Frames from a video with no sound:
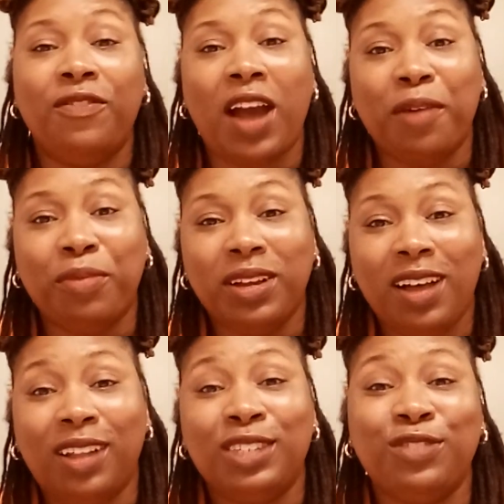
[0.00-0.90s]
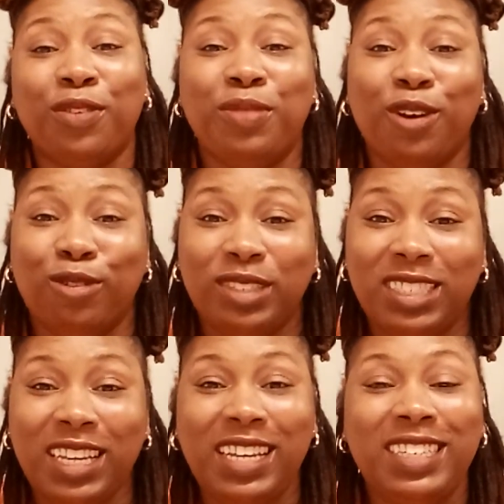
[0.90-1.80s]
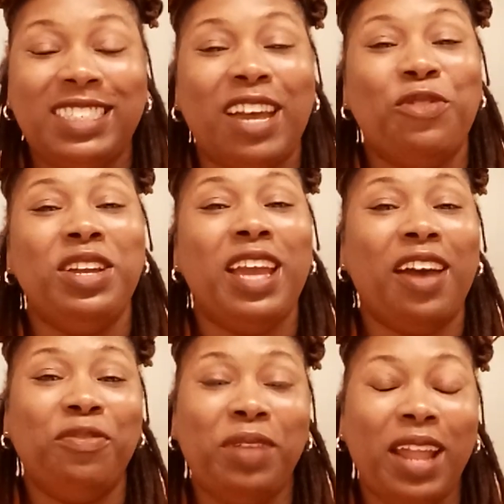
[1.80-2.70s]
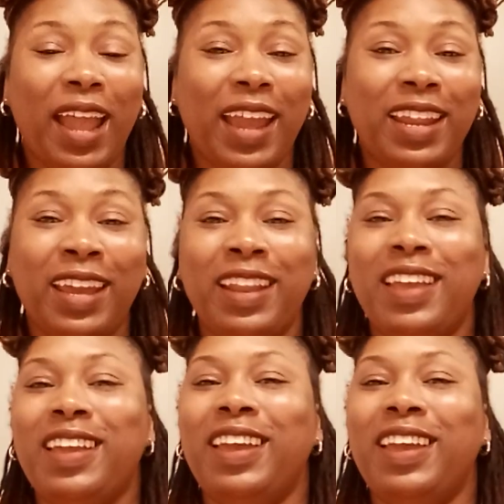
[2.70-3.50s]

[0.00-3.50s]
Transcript: vibrant colors from those seeds that we have planted